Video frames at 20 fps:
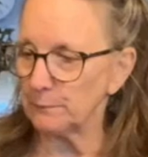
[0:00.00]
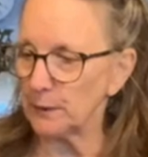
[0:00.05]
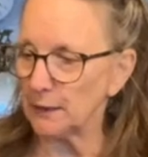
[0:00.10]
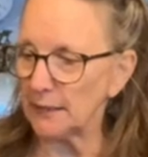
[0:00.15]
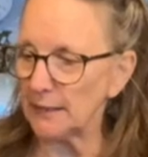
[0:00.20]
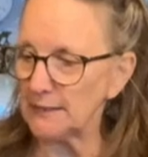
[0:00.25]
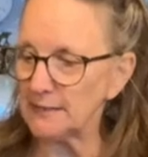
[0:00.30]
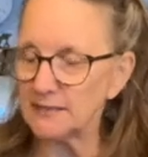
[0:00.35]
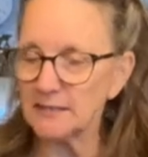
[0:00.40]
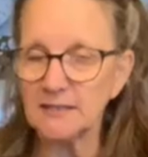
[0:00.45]
but
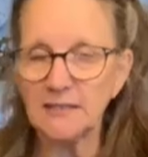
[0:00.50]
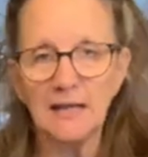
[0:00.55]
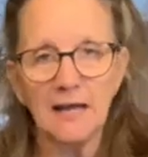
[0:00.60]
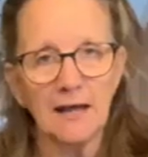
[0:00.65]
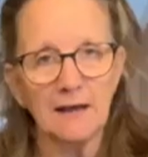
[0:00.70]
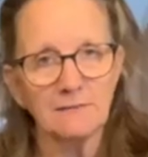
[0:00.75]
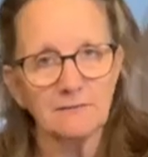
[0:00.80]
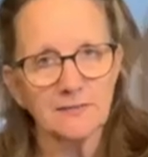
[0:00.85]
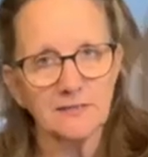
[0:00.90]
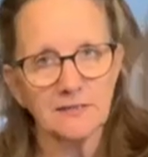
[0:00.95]
I did
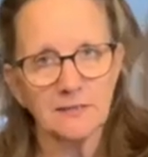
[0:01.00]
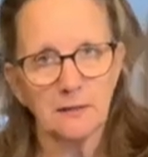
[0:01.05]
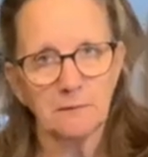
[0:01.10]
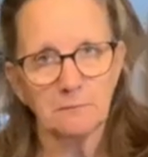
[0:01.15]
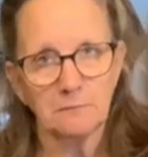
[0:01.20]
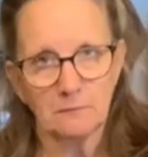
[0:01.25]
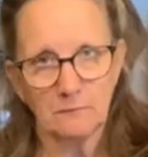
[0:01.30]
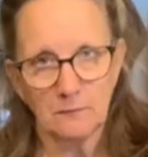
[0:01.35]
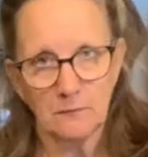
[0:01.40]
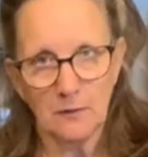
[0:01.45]
have
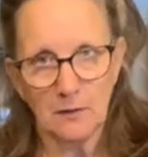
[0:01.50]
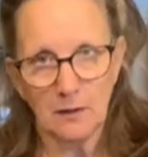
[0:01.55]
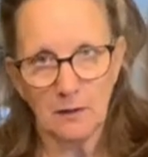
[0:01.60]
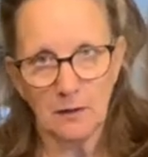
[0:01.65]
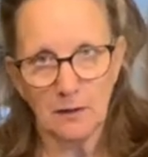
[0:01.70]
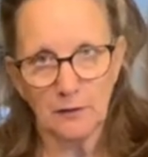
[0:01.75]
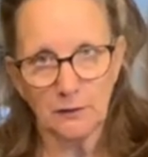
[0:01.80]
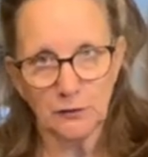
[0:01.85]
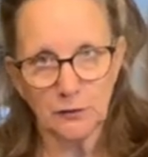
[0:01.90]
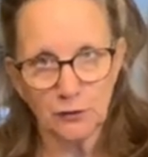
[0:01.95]
some
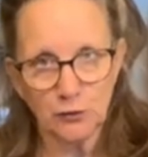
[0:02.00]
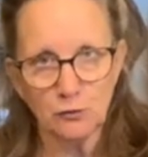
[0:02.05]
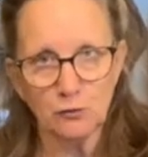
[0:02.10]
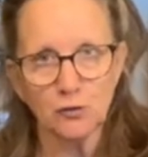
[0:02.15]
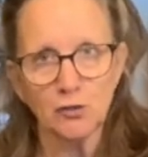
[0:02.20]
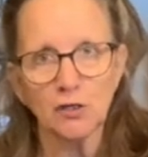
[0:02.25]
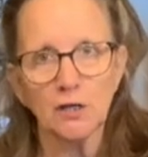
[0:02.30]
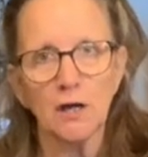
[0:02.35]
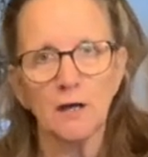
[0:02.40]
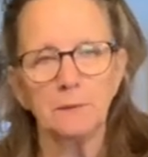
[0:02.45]

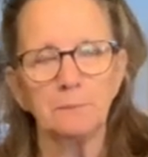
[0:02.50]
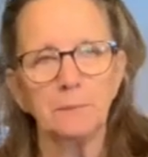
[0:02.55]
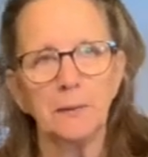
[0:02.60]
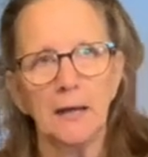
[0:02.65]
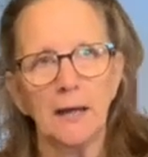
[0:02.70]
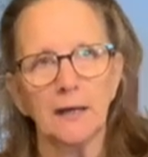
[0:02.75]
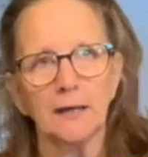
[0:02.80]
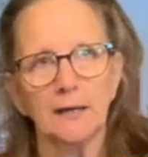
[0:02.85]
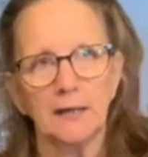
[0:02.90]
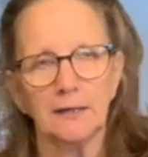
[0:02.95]
huge cut back.